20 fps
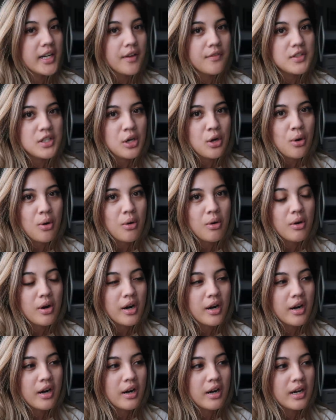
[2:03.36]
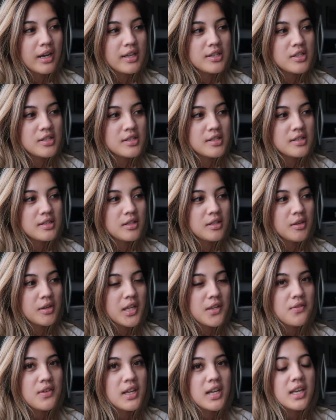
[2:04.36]
enough decor and just you know
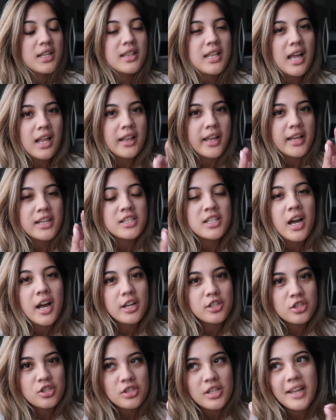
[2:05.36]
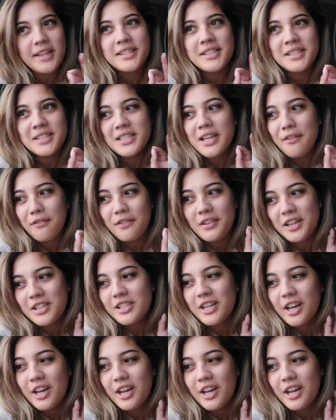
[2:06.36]
giving it that like touch that Stephanie